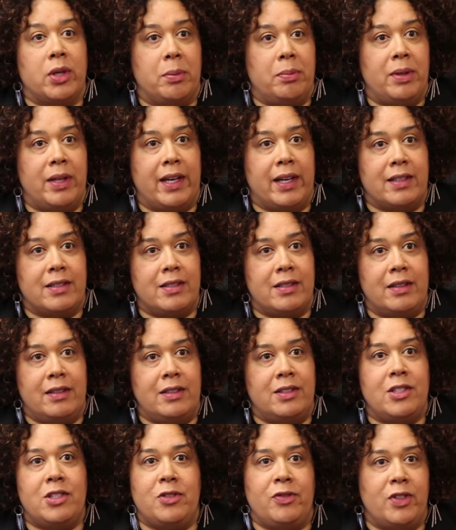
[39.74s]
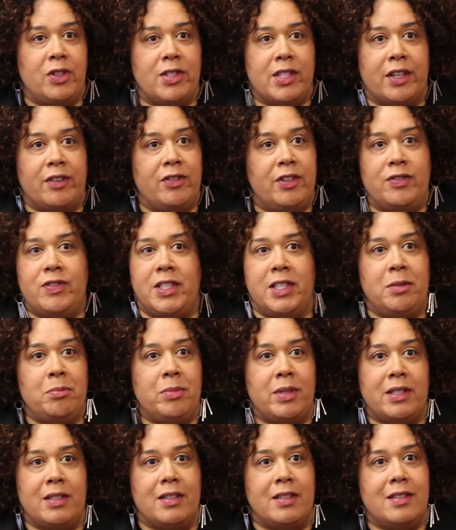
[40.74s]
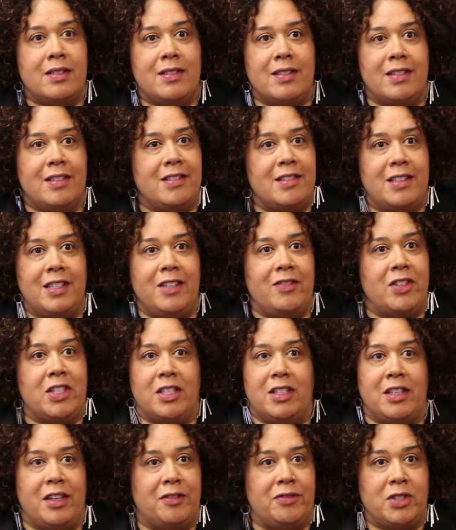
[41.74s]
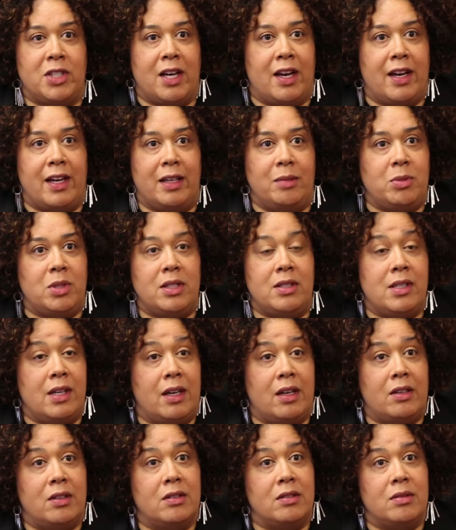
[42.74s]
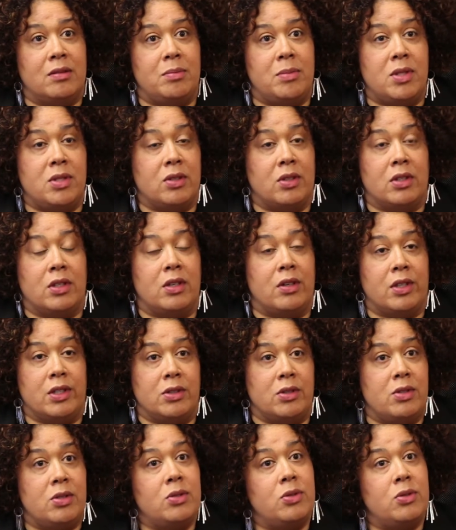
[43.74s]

complex, it just feels like 15 minutes isn't even enough time to tell Mr. Kennard's